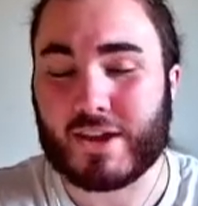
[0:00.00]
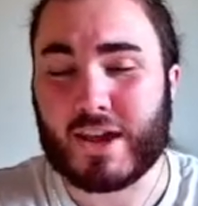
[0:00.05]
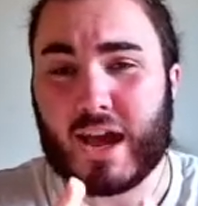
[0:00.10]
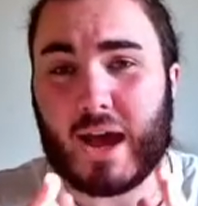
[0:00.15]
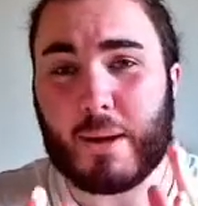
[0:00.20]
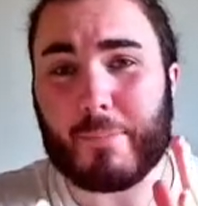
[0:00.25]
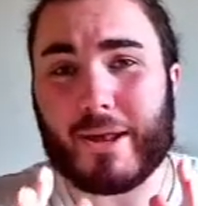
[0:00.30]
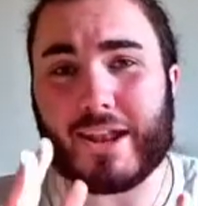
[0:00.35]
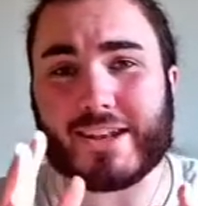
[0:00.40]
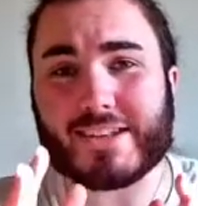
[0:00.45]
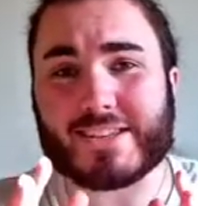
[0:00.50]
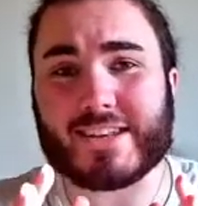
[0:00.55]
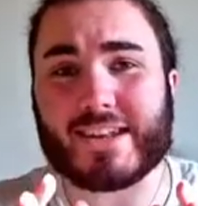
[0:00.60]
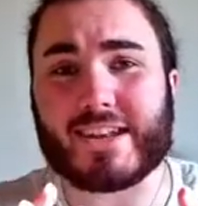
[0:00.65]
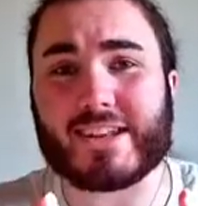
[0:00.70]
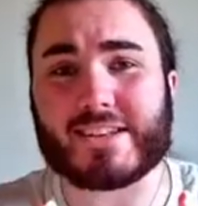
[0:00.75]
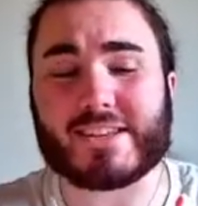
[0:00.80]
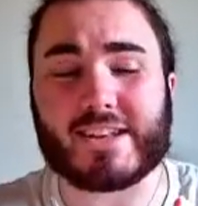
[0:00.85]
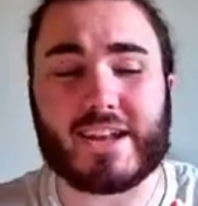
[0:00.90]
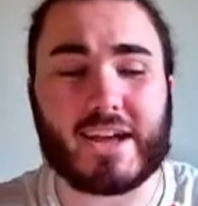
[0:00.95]
I'm editing
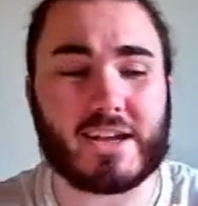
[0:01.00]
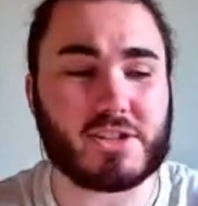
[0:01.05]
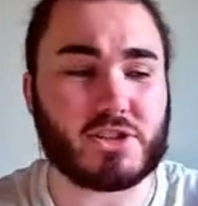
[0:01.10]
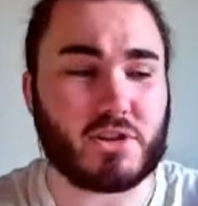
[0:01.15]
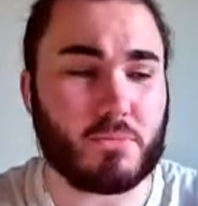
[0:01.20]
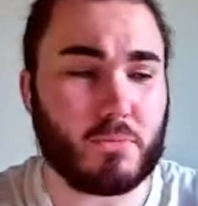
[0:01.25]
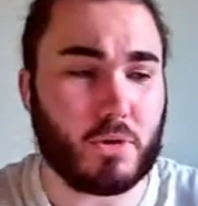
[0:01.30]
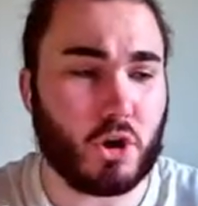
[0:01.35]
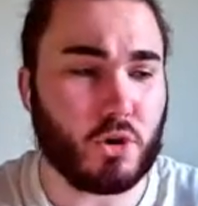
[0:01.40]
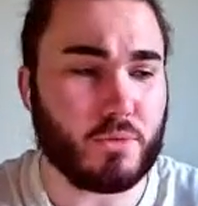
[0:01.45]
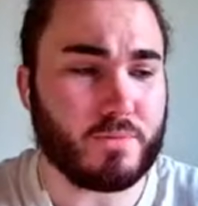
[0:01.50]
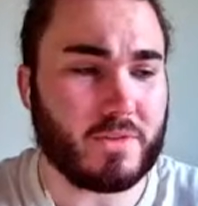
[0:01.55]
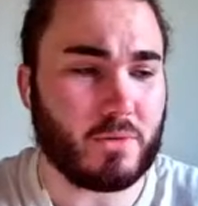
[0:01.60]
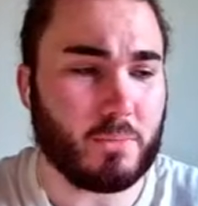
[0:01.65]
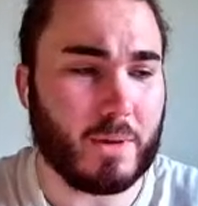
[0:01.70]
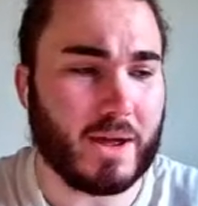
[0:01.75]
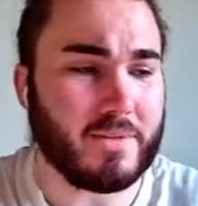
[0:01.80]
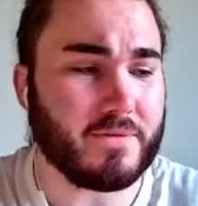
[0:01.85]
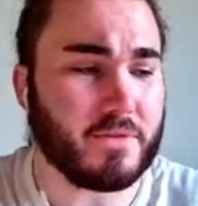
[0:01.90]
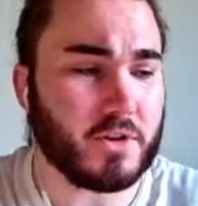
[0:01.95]
it tonight, so I'm hopefully
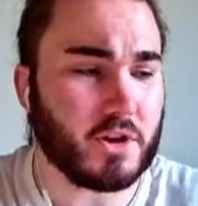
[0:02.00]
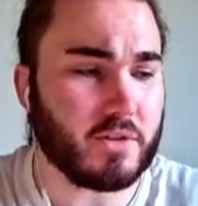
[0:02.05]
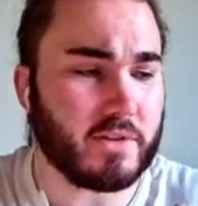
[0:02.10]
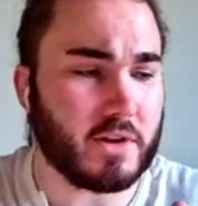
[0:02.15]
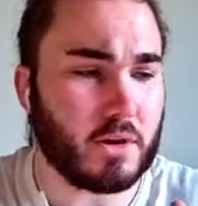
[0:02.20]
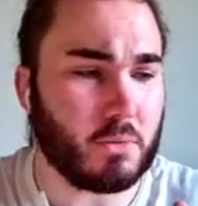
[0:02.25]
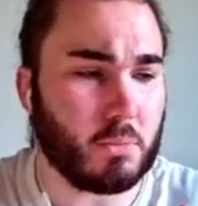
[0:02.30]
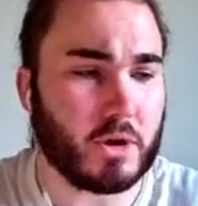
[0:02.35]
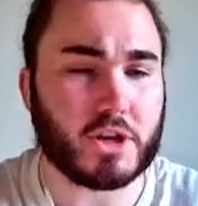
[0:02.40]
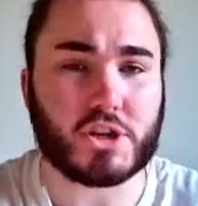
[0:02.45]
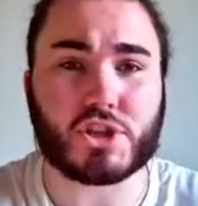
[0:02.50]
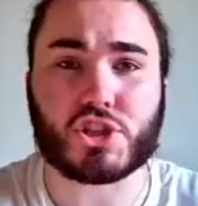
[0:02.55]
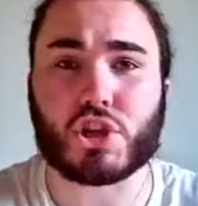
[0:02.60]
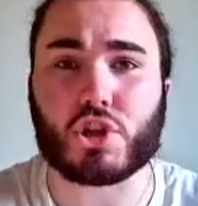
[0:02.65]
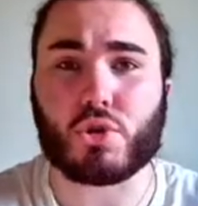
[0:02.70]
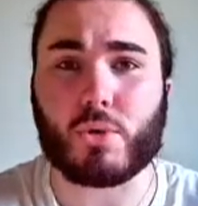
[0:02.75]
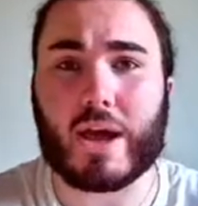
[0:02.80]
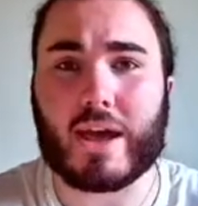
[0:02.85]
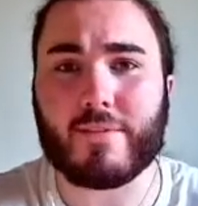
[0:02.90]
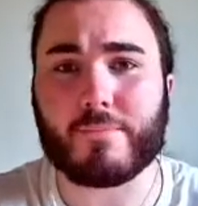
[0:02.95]
waiting for another 1 or
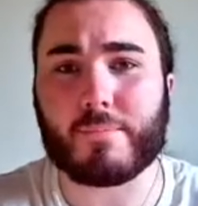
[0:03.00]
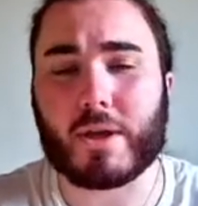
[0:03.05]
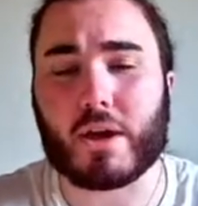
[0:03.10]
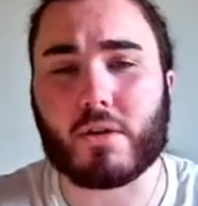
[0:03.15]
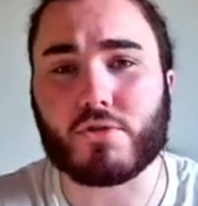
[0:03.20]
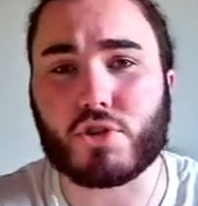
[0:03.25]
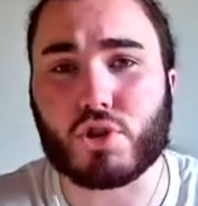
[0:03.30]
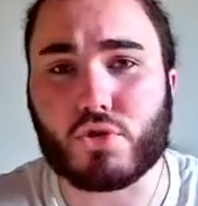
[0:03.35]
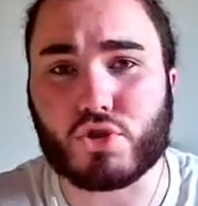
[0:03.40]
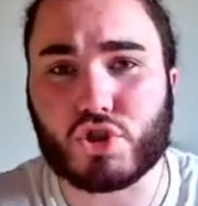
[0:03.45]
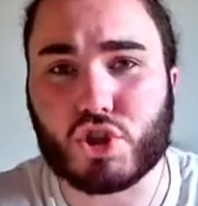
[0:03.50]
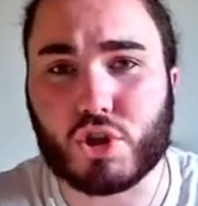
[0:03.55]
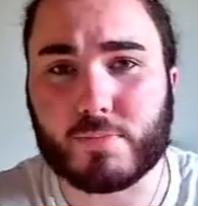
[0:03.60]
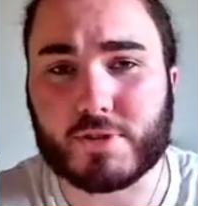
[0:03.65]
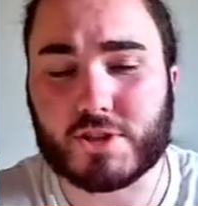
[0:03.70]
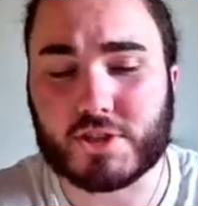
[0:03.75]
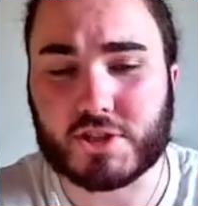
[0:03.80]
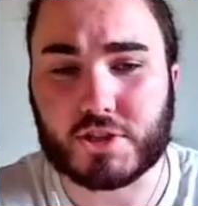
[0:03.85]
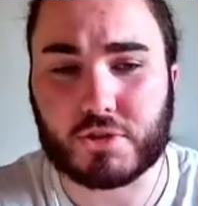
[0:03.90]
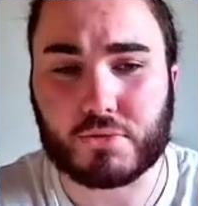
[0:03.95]
2 FPL
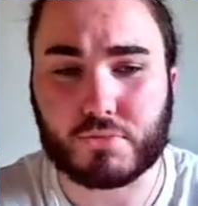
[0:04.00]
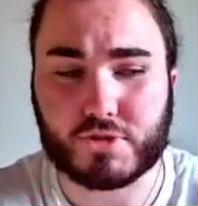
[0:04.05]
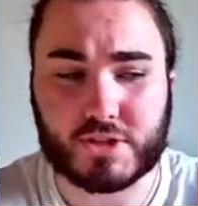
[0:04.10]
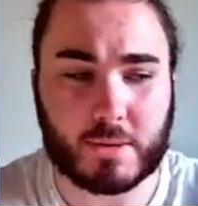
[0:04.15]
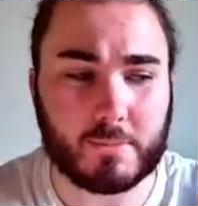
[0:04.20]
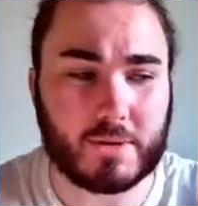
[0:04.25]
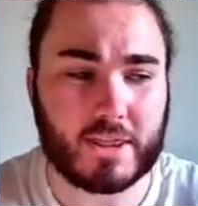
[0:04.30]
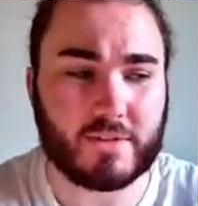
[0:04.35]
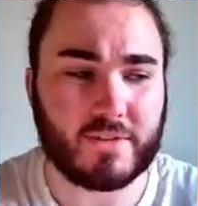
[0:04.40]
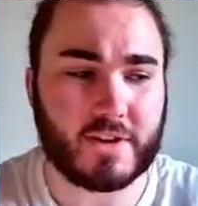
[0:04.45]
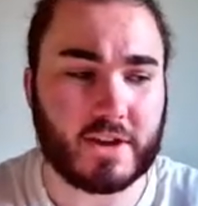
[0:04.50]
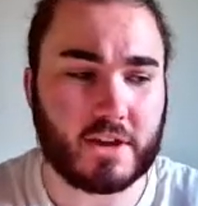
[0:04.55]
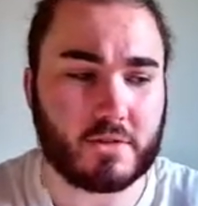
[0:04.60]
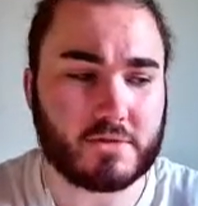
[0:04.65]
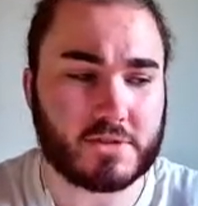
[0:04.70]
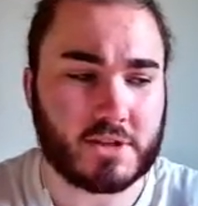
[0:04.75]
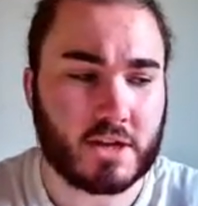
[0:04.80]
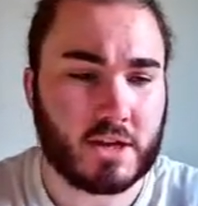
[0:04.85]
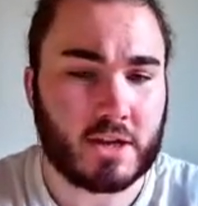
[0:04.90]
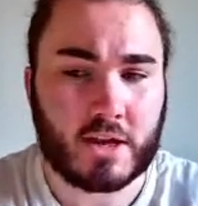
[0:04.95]
YouTubers to send me their
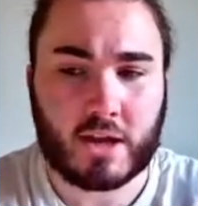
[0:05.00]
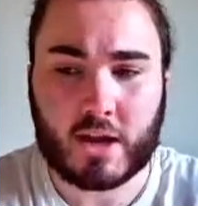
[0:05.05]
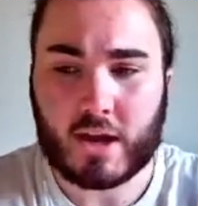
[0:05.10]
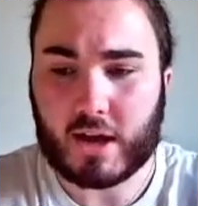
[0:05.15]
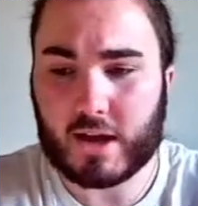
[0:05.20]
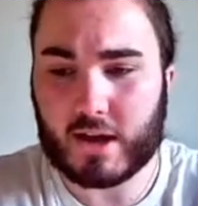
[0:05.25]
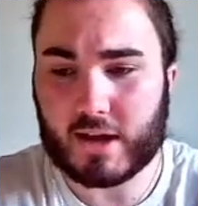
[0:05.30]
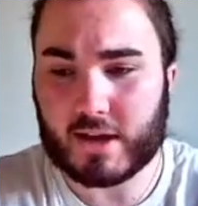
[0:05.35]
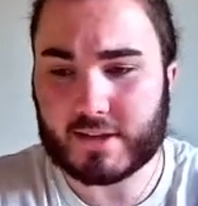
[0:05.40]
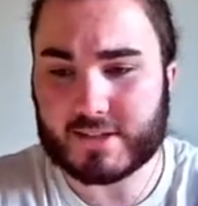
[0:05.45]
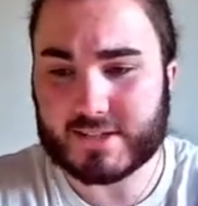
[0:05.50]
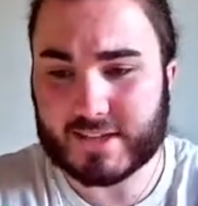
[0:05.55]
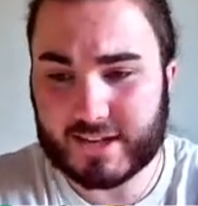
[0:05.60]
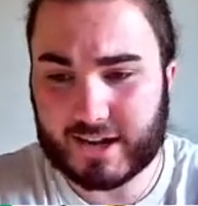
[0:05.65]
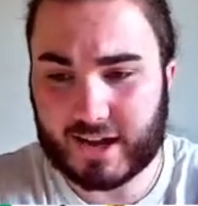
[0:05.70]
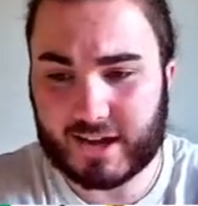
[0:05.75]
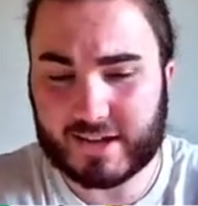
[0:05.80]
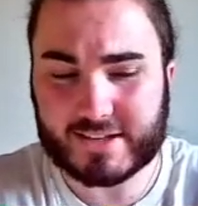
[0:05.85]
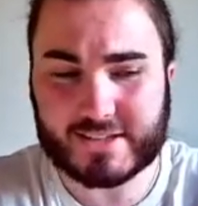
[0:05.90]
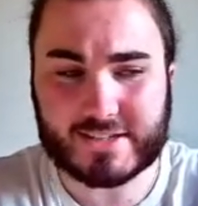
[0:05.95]
videos
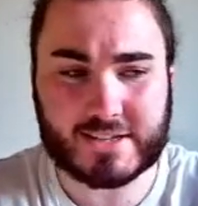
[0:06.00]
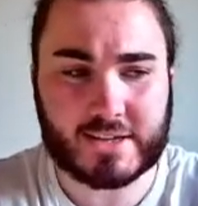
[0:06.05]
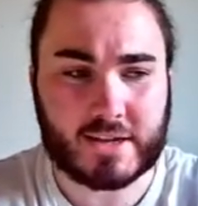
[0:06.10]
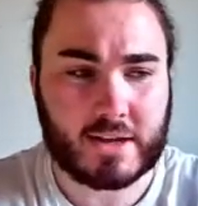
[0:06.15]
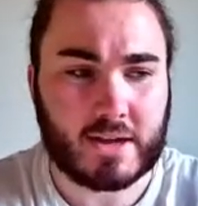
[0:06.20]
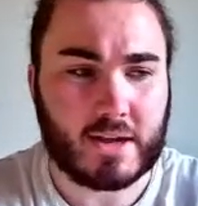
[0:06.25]
tonight.